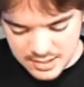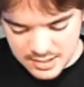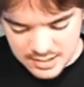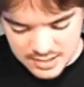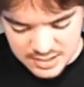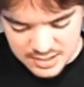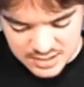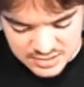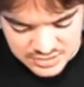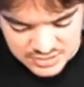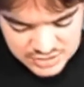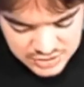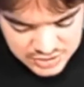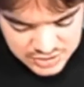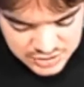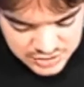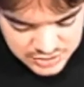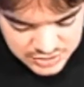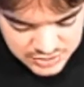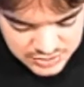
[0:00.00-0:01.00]

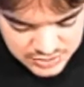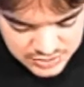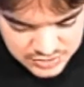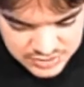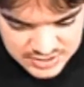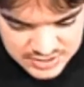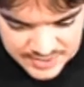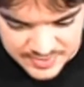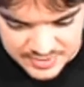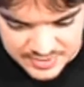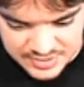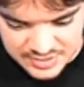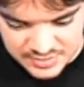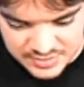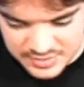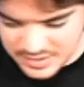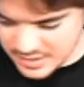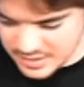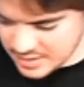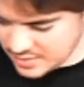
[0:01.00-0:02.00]

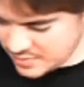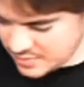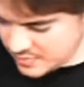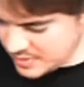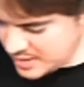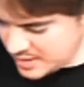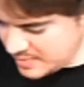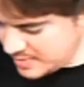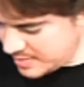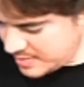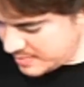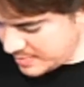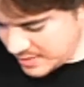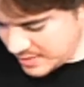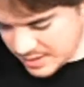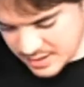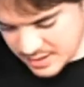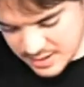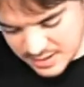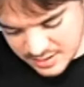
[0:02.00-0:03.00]
Stop a hearing underway,
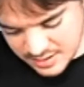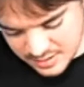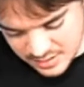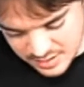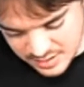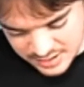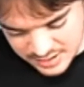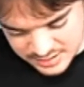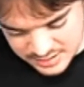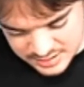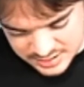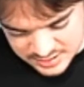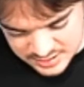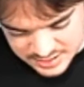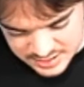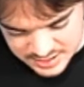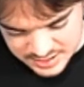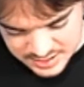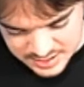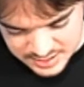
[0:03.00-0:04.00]
blah blah. Already
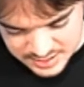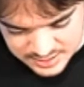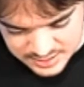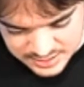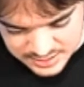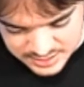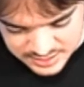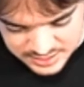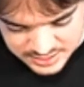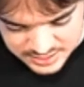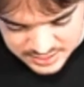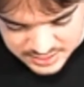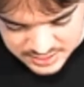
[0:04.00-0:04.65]
said that.